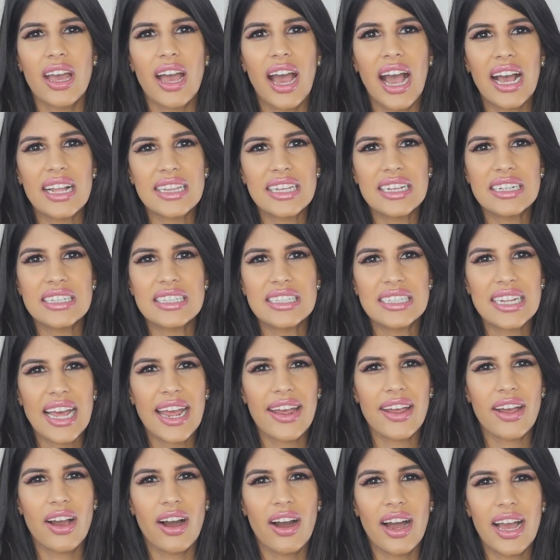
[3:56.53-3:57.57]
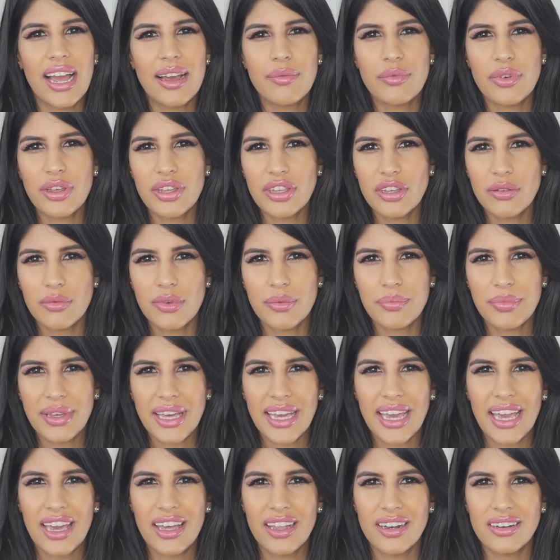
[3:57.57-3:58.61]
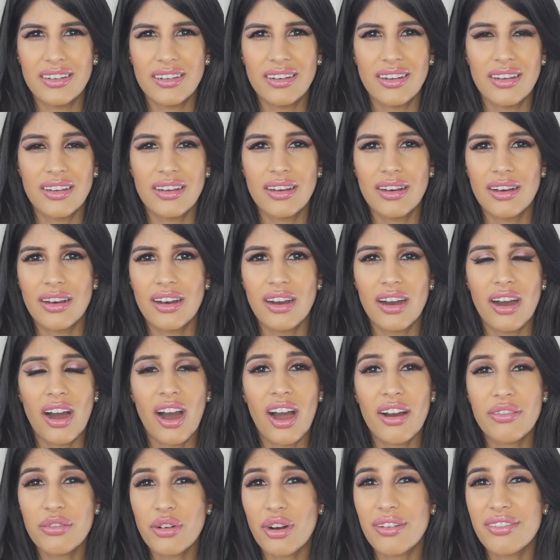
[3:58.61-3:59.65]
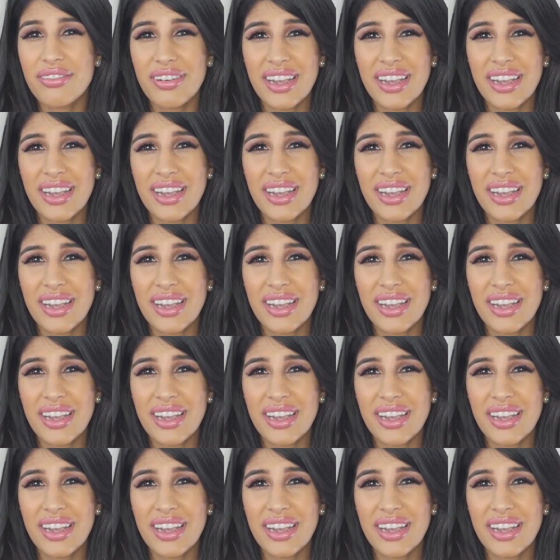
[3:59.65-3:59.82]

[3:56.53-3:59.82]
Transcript: At the end of the day, I am a human being. I've got